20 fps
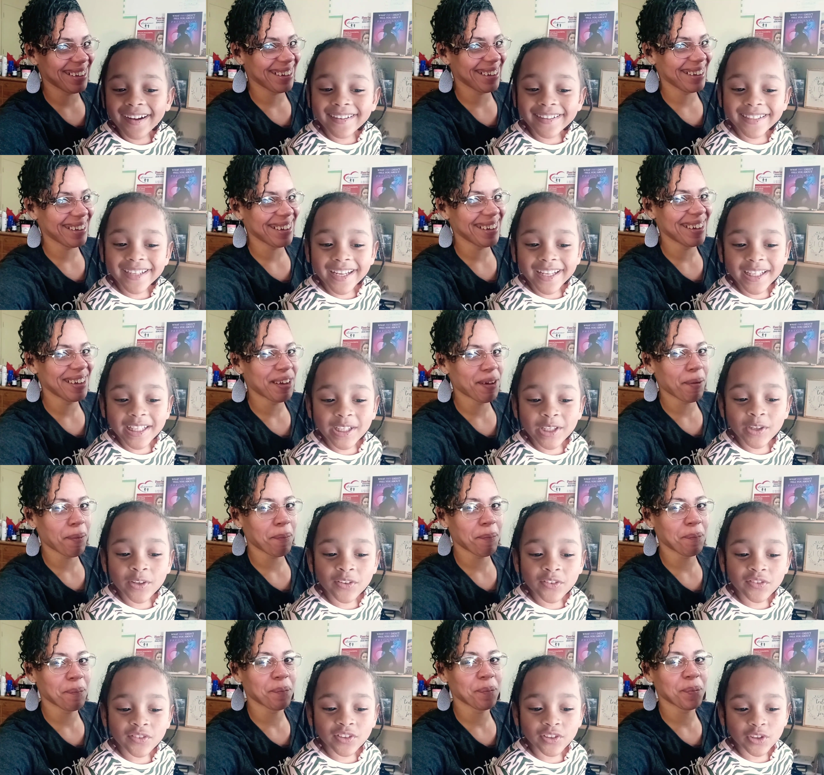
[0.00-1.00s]
Speaker 1: Thank you
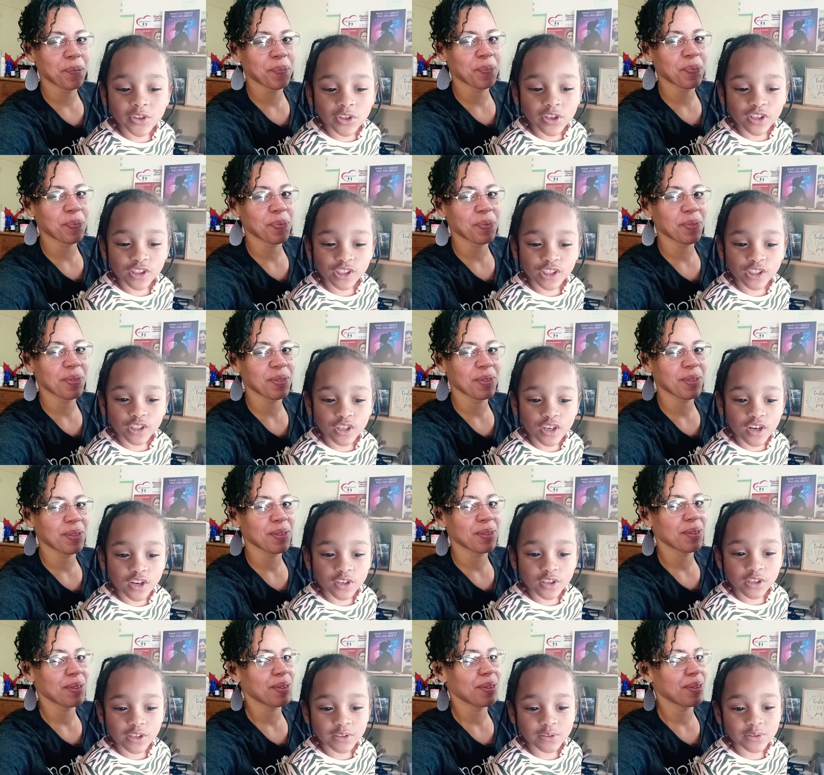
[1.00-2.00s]
for joining our
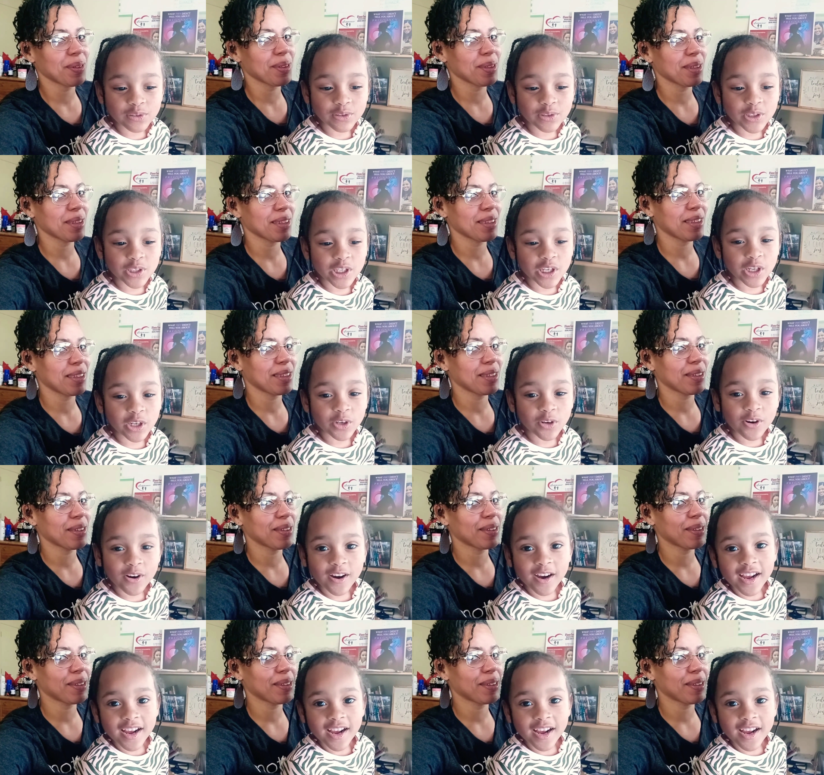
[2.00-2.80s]
YouTube channel.